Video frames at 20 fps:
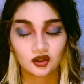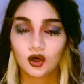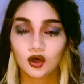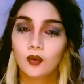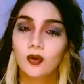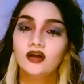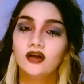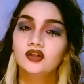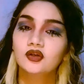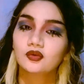you know
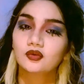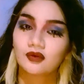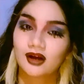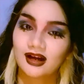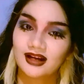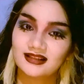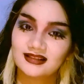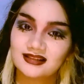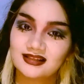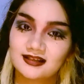what, you're
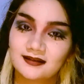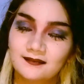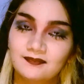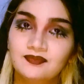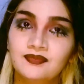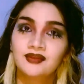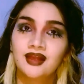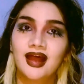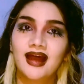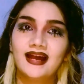right.
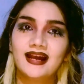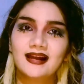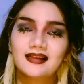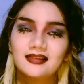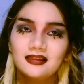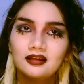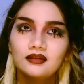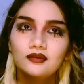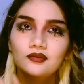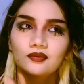And I
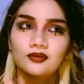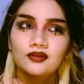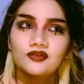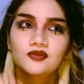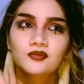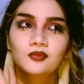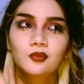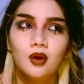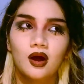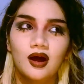think the
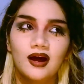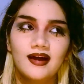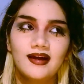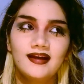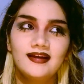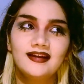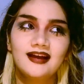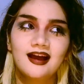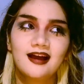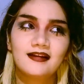reason
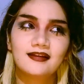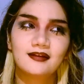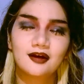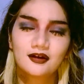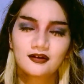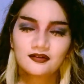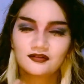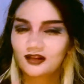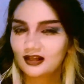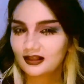why I
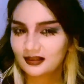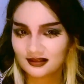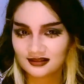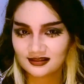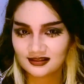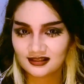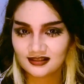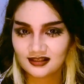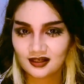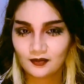thought of like this
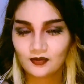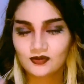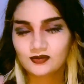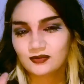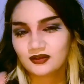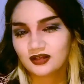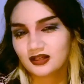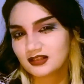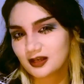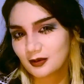detail was
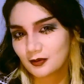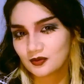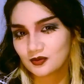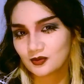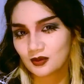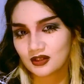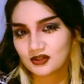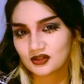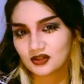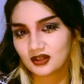because I was
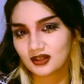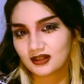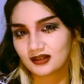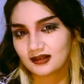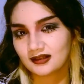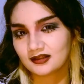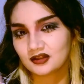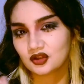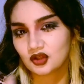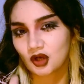watching
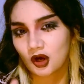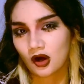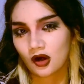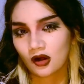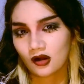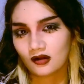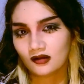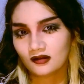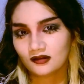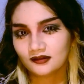like a
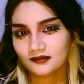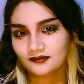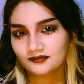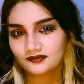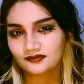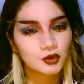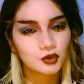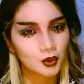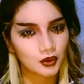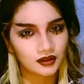doll
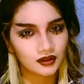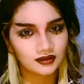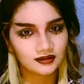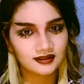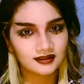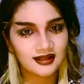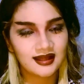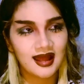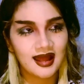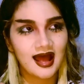
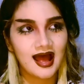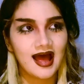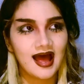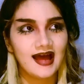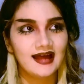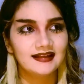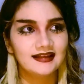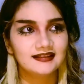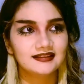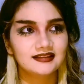tutorial,
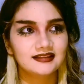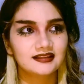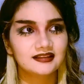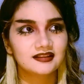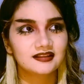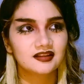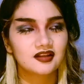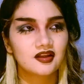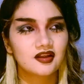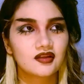and
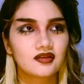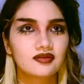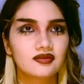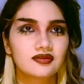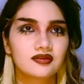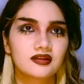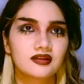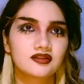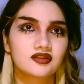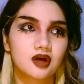
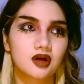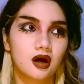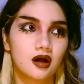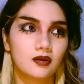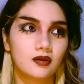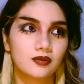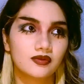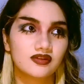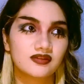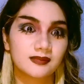the
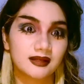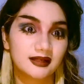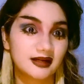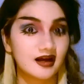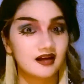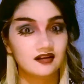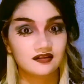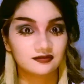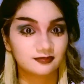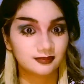doll was made
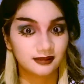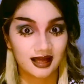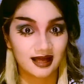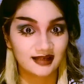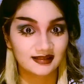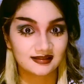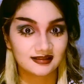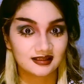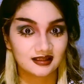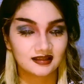out of
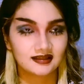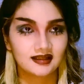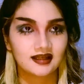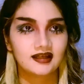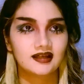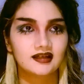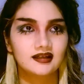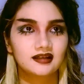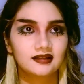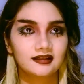plastic,
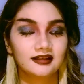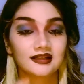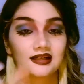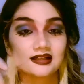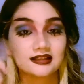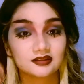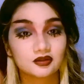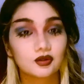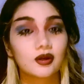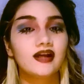like
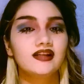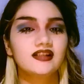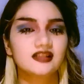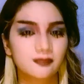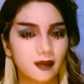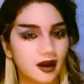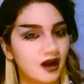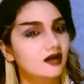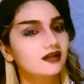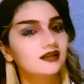a
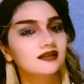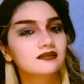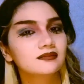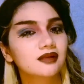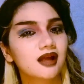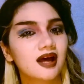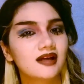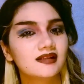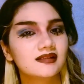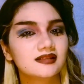transparent
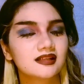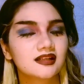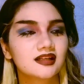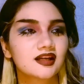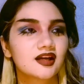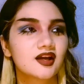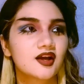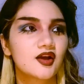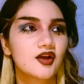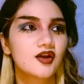
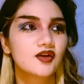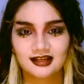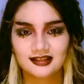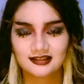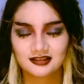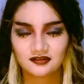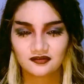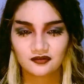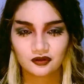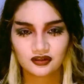plastic.
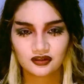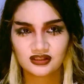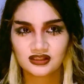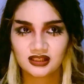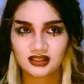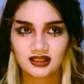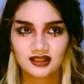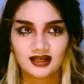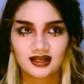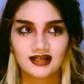That's the first
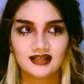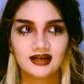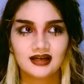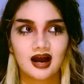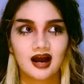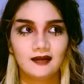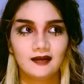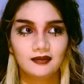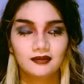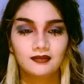scene, and
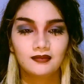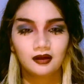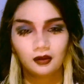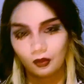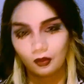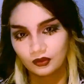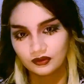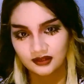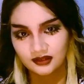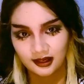I'm in my
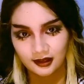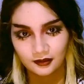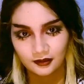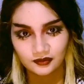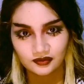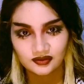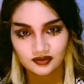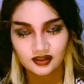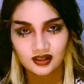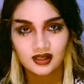old
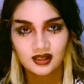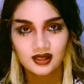house,